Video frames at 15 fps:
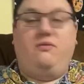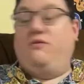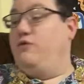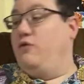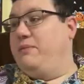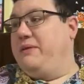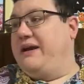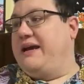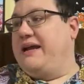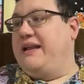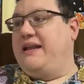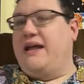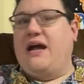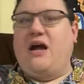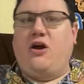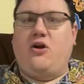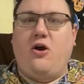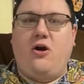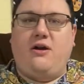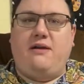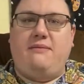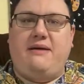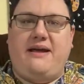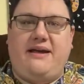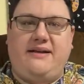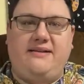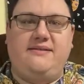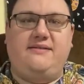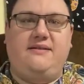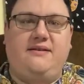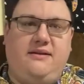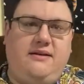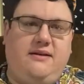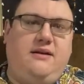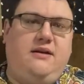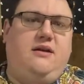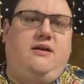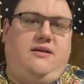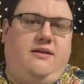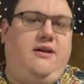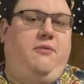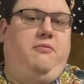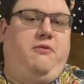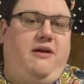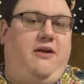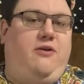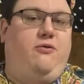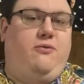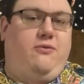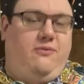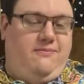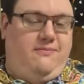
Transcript: in the Garden Maze. They're pretty cool.